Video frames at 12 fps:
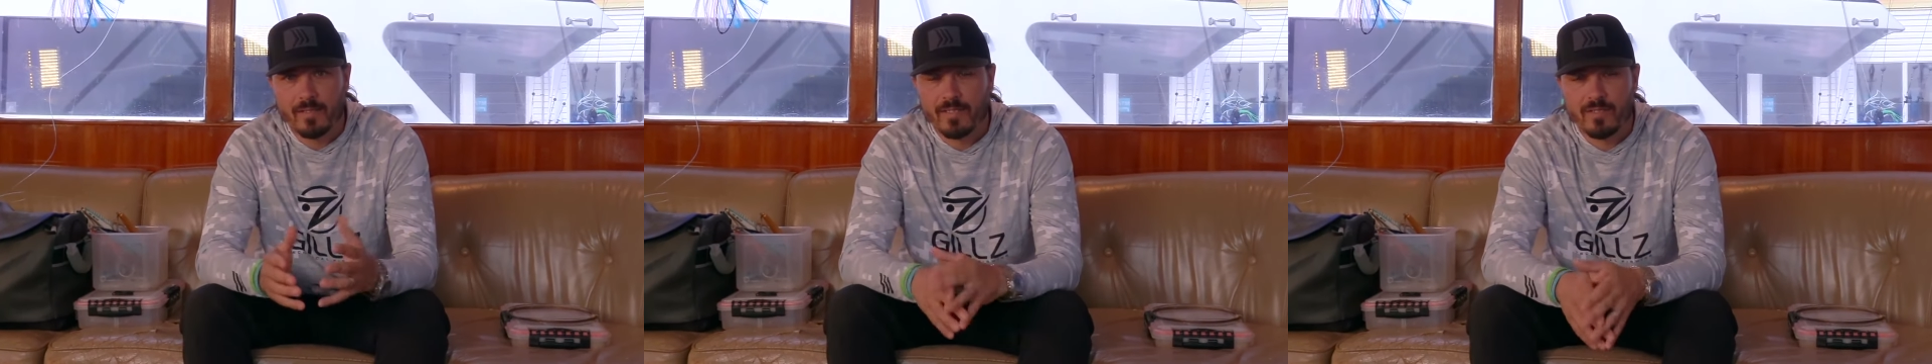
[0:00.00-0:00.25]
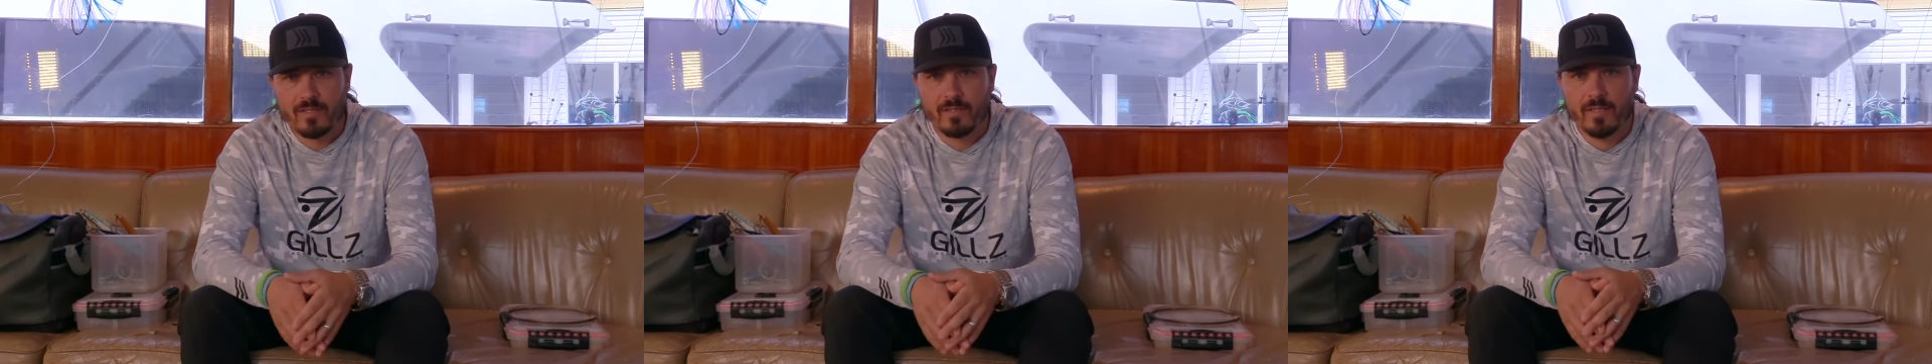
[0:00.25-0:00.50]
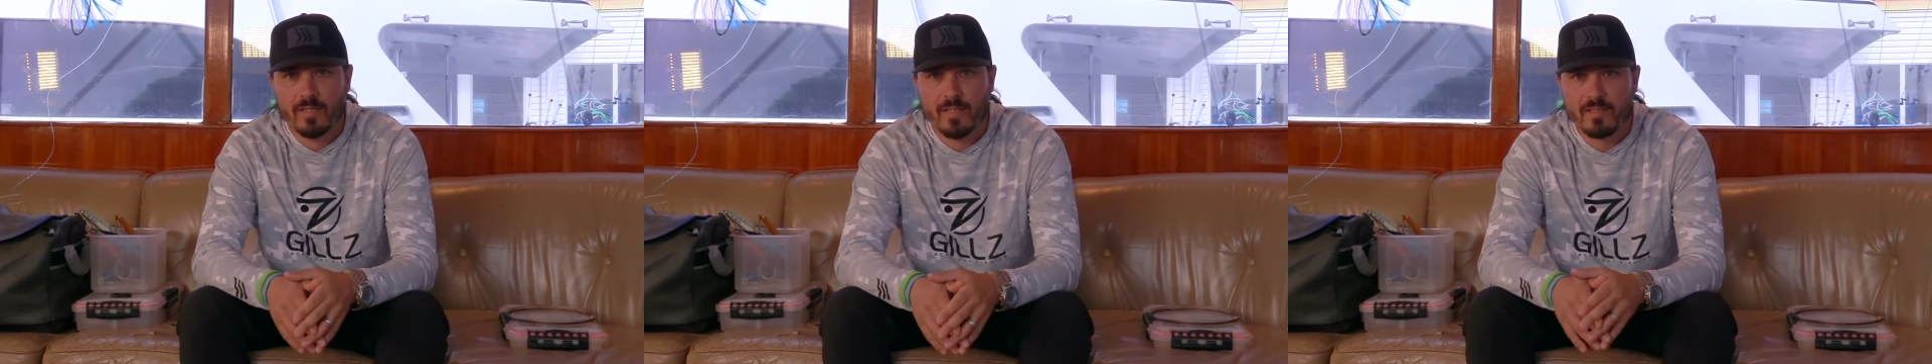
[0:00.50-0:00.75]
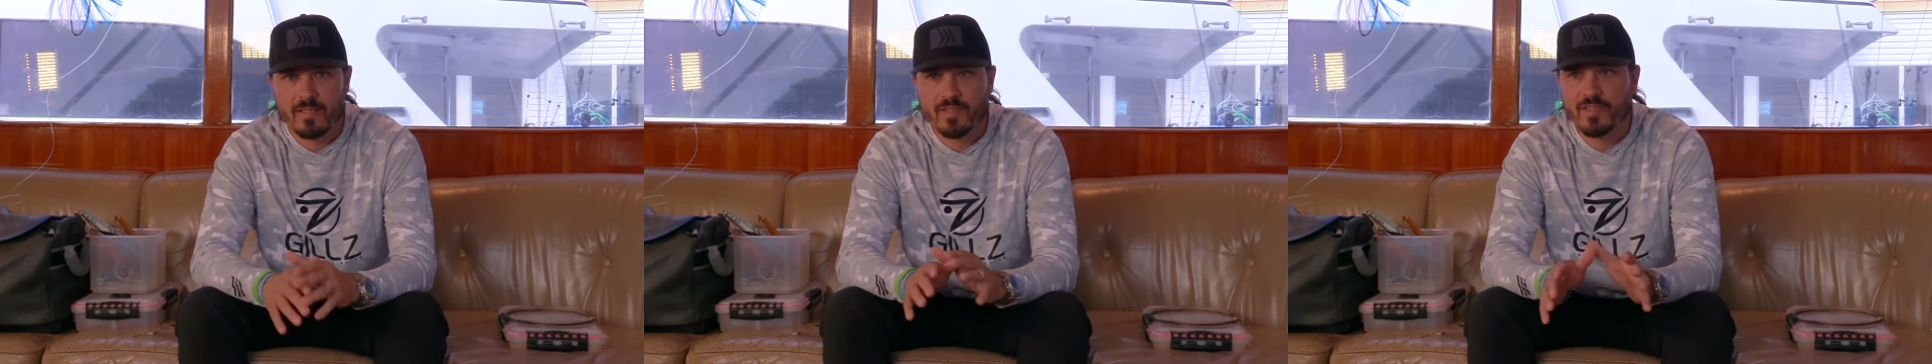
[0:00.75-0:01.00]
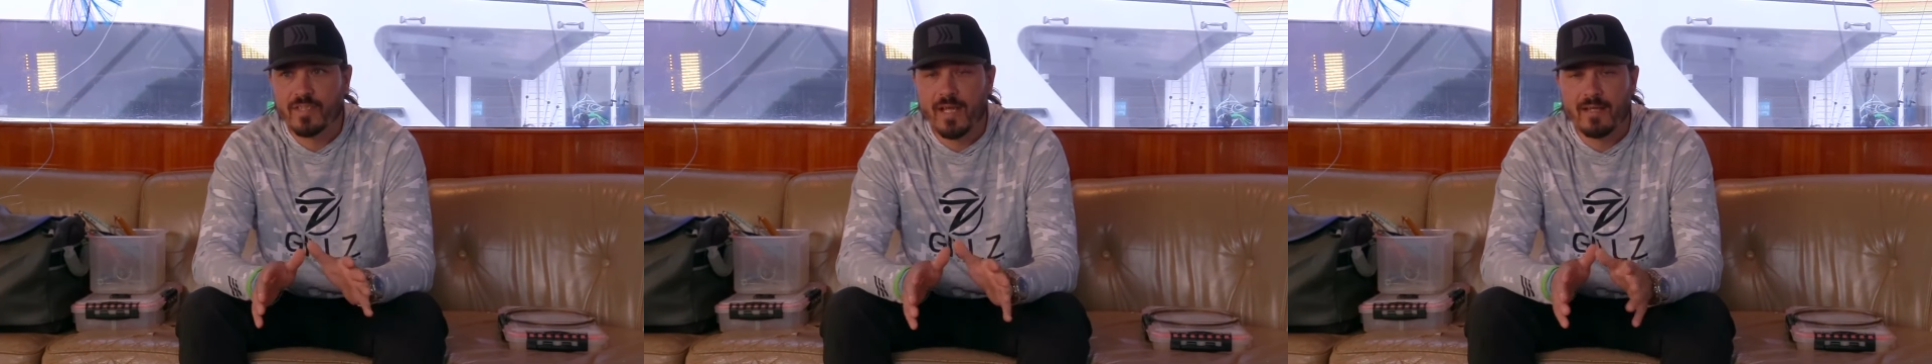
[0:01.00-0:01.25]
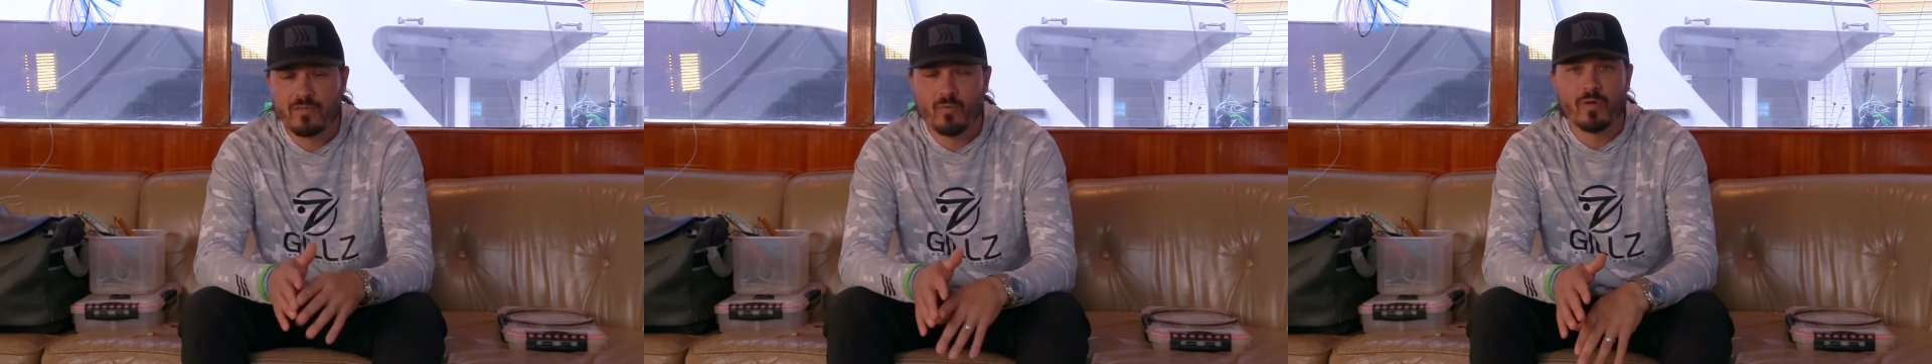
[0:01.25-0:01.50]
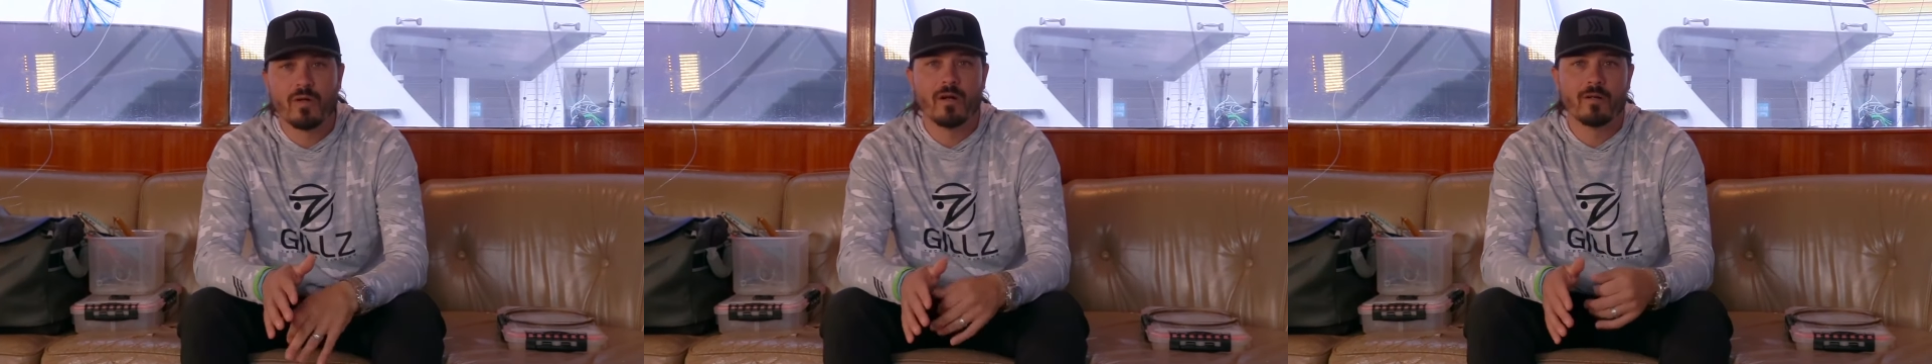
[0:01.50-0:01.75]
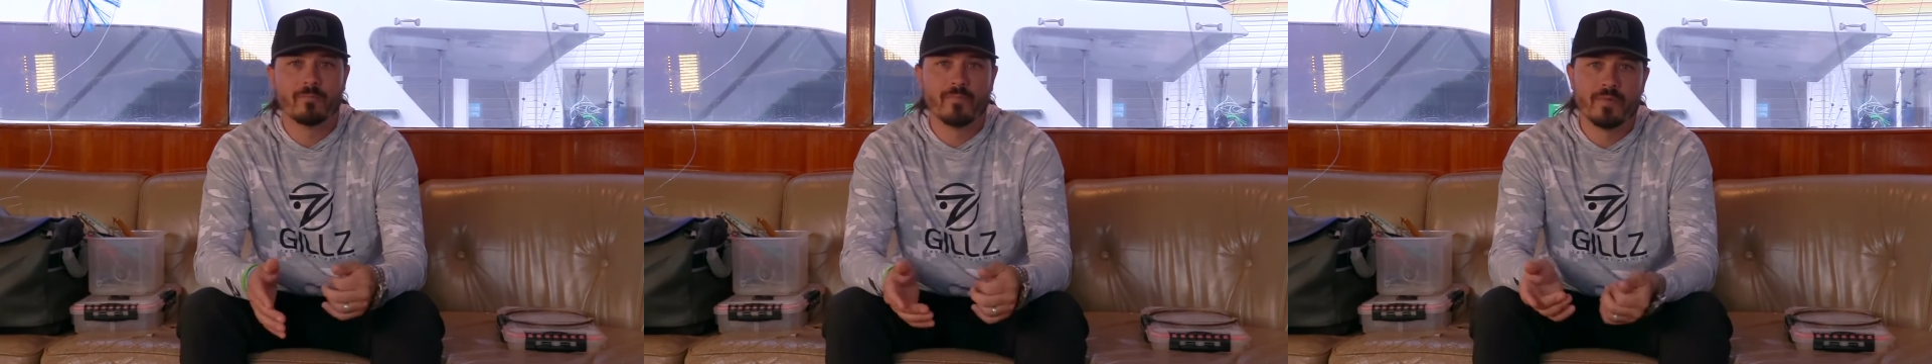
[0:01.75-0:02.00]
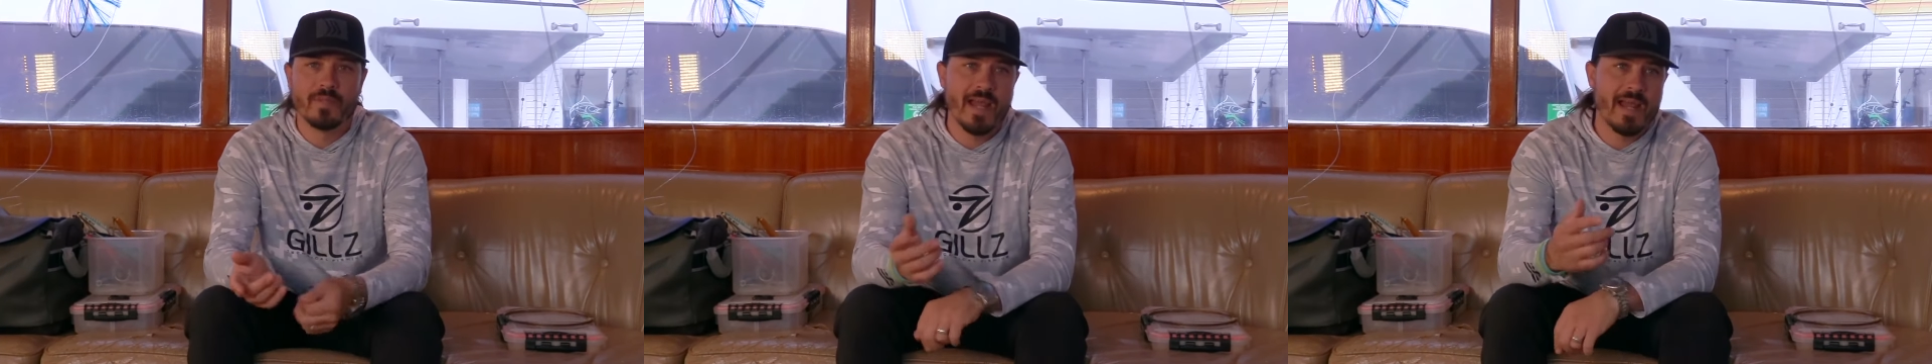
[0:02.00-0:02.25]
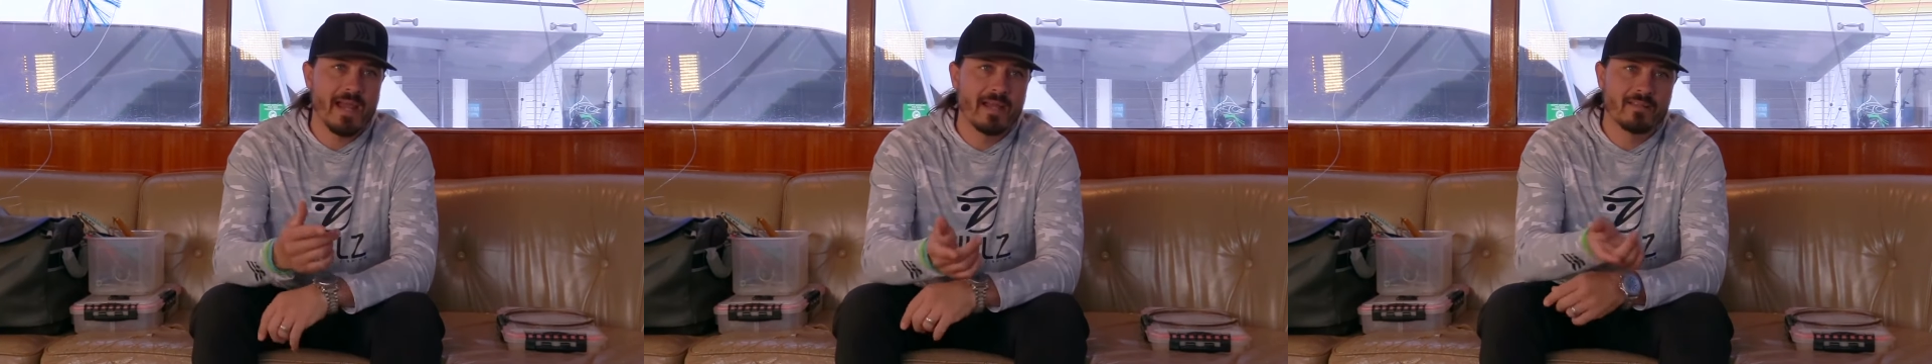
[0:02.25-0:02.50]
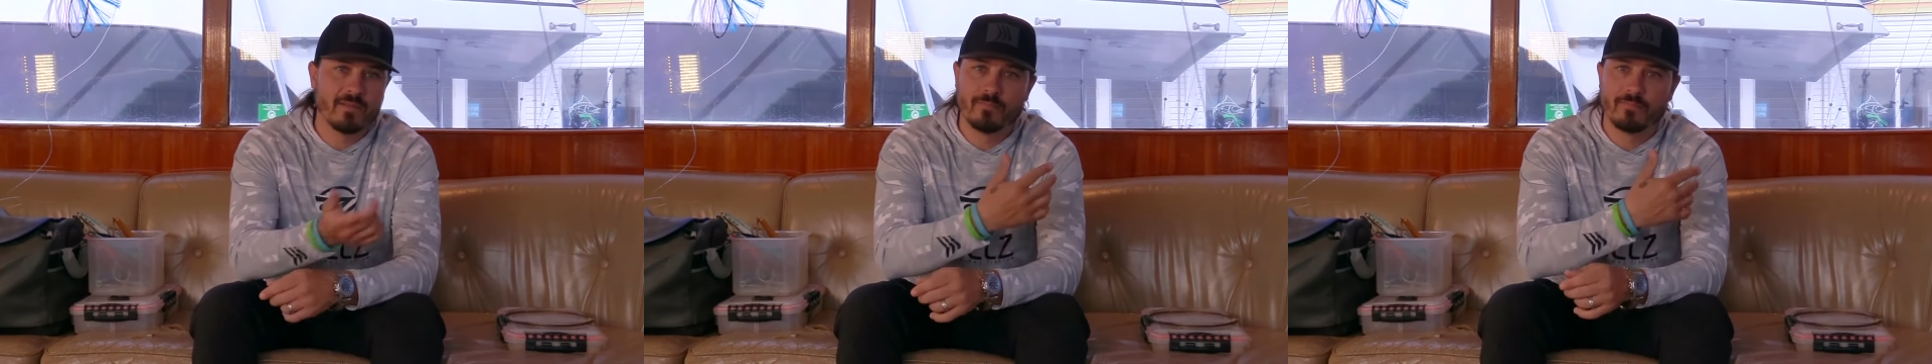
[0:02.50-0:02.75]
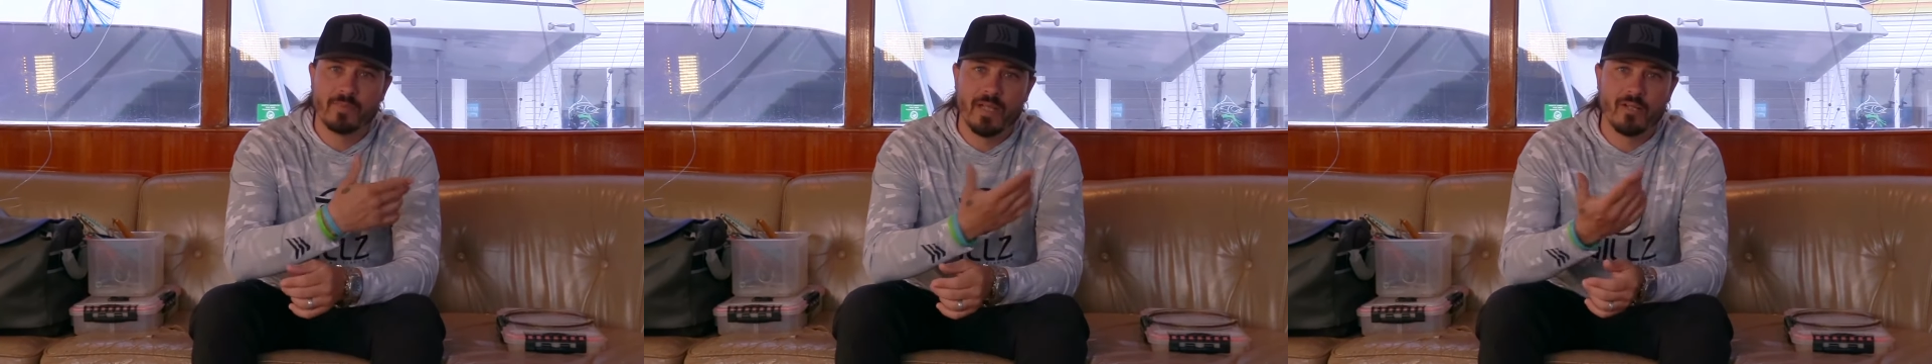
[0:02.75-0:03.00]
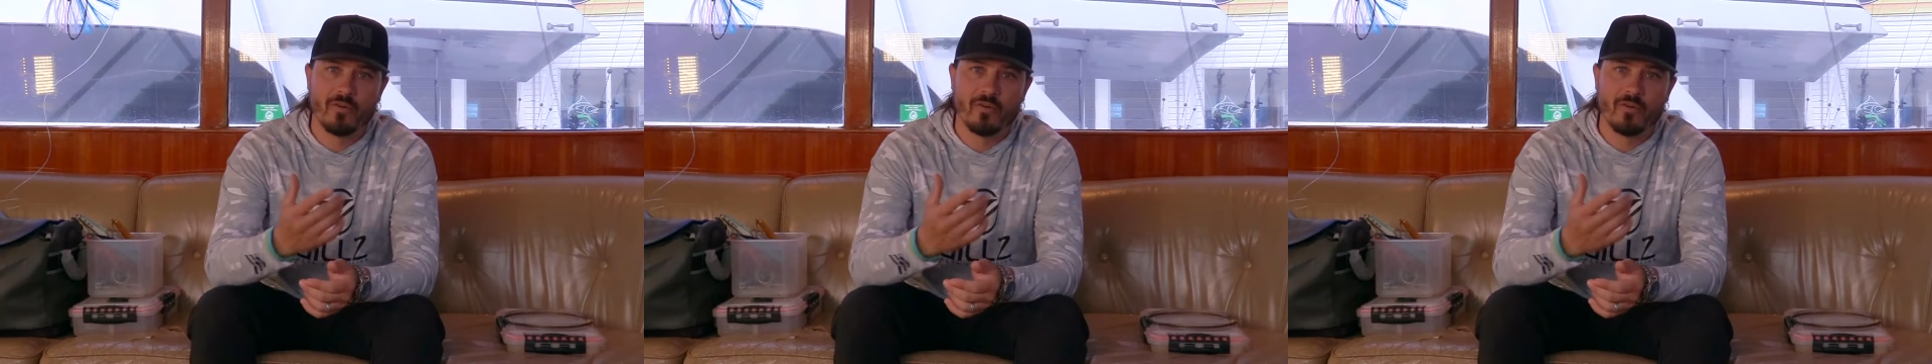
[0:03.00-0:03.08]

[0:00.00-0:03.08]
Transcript: it's insane to what our dads and